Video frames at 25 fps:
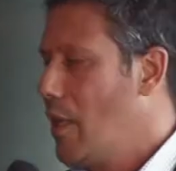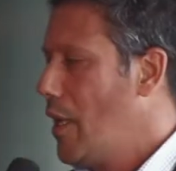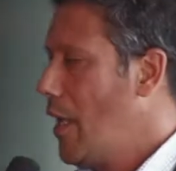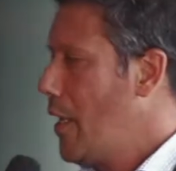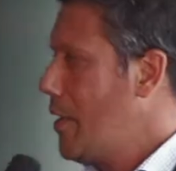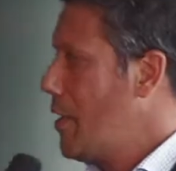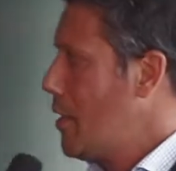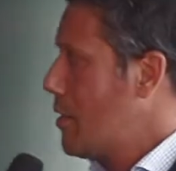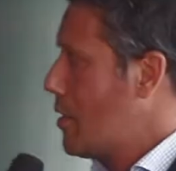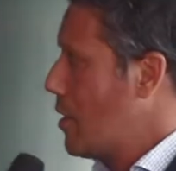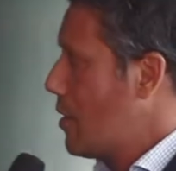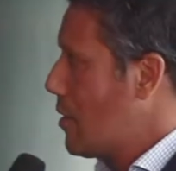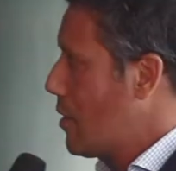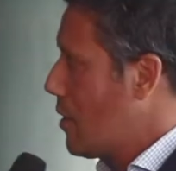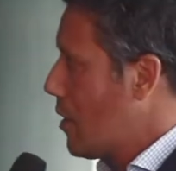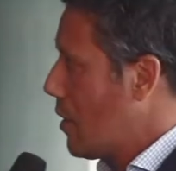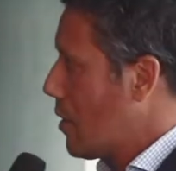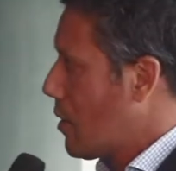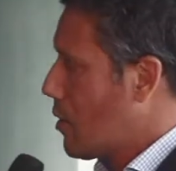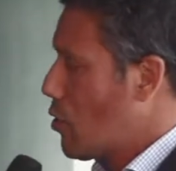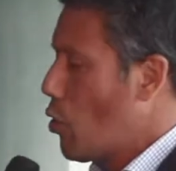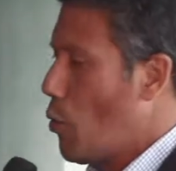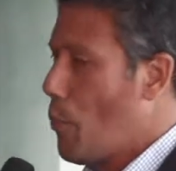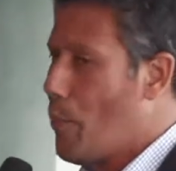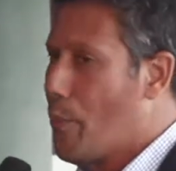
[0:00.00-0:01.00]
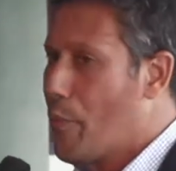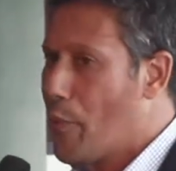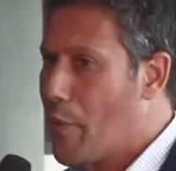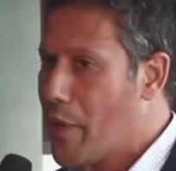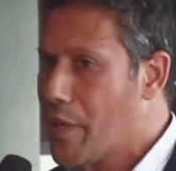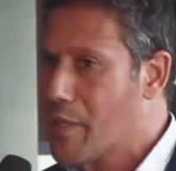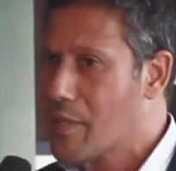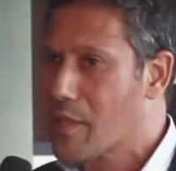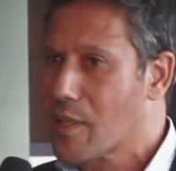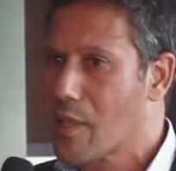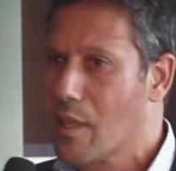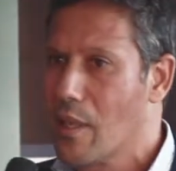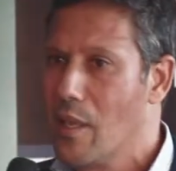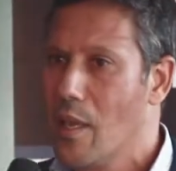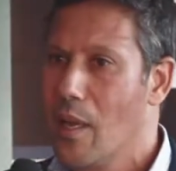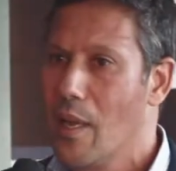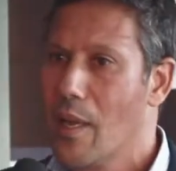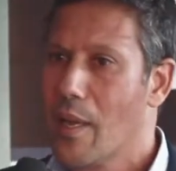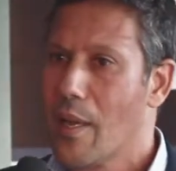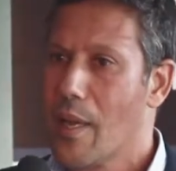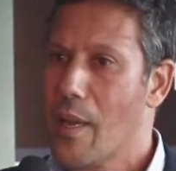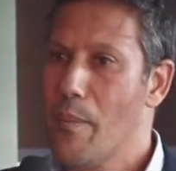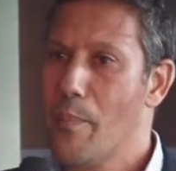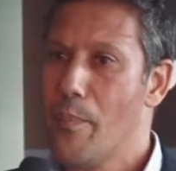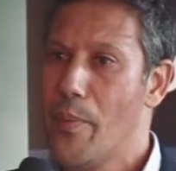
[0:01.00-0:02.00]
And this is the top risk
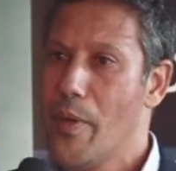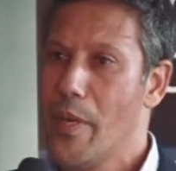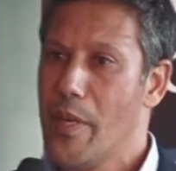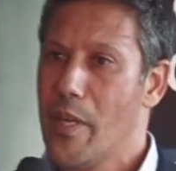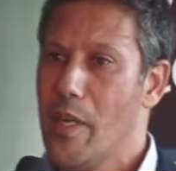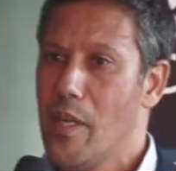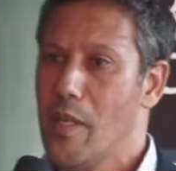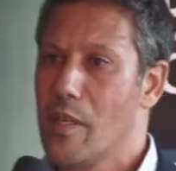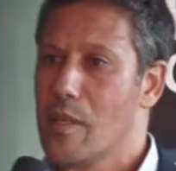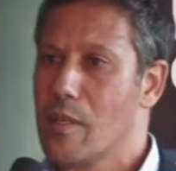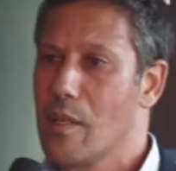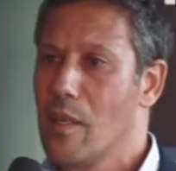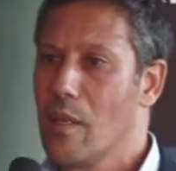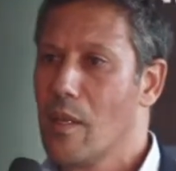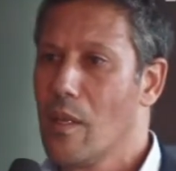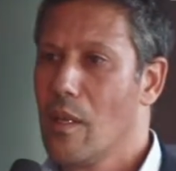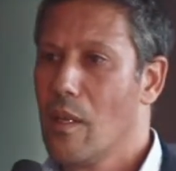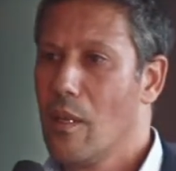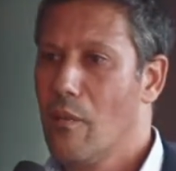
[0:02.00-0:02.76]
companies,